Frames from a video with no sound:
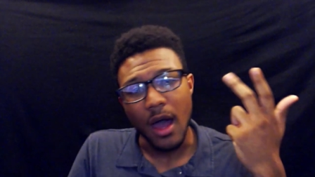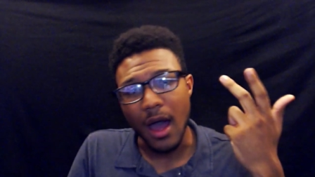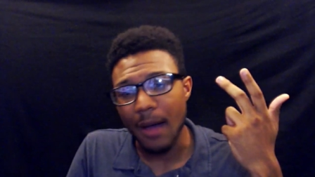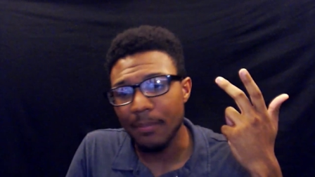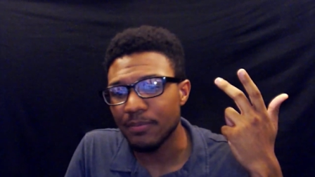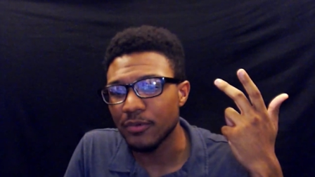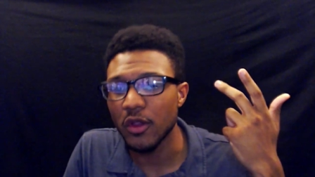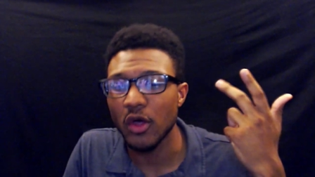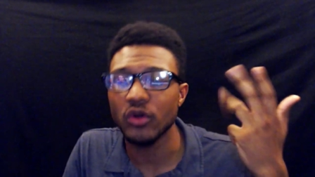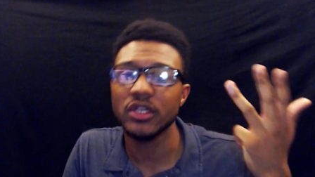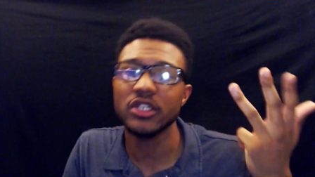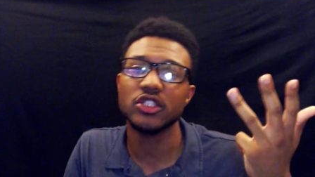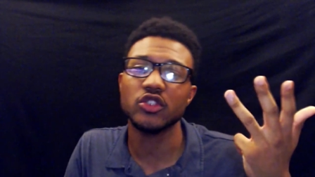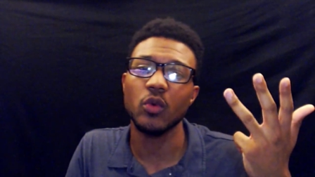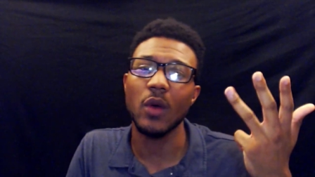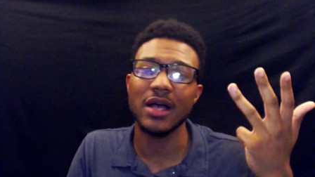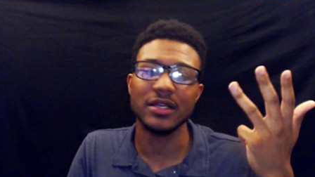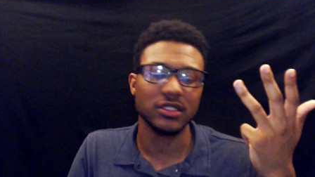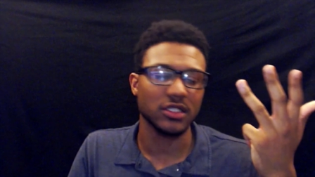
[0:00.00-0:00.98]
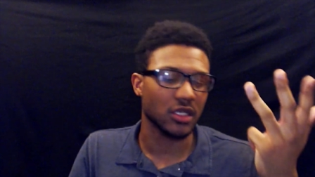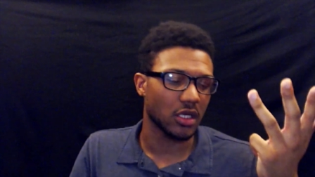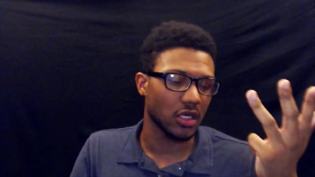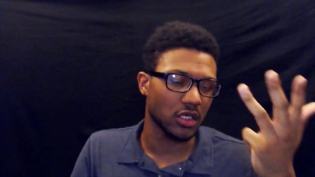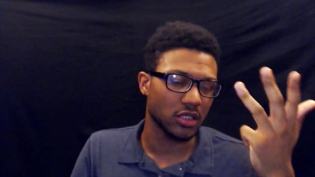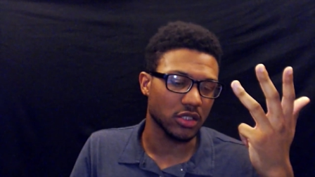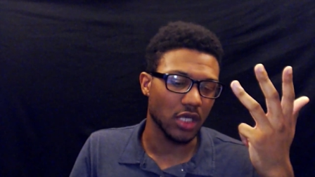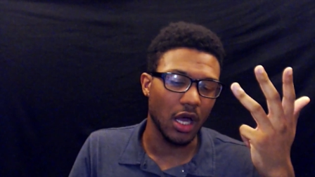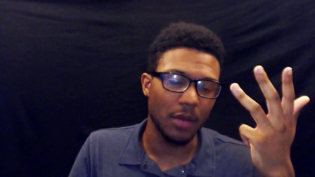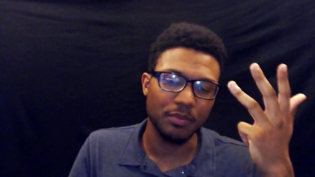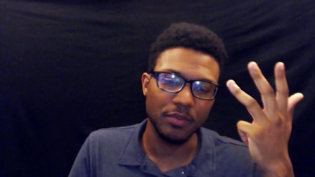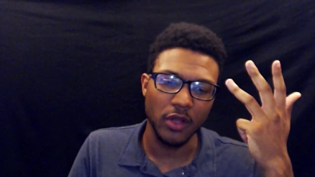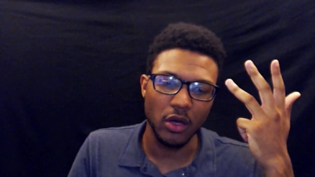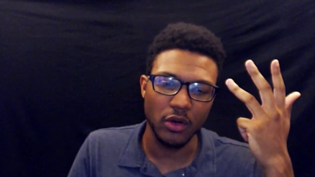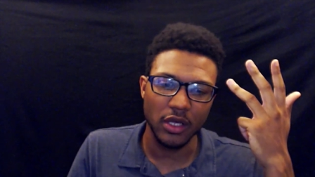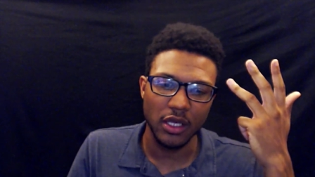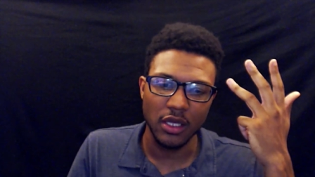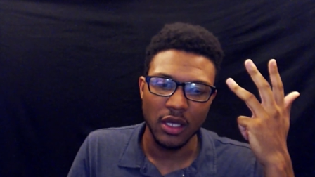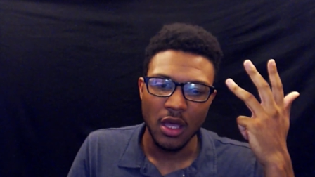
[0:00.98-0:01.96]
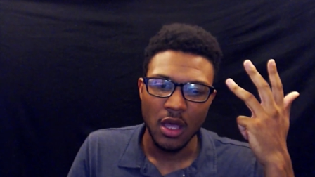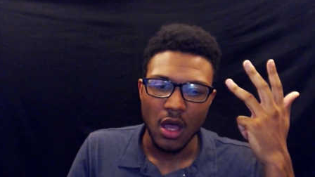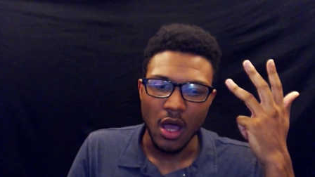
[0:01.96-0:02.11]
uploading swastikas, uploading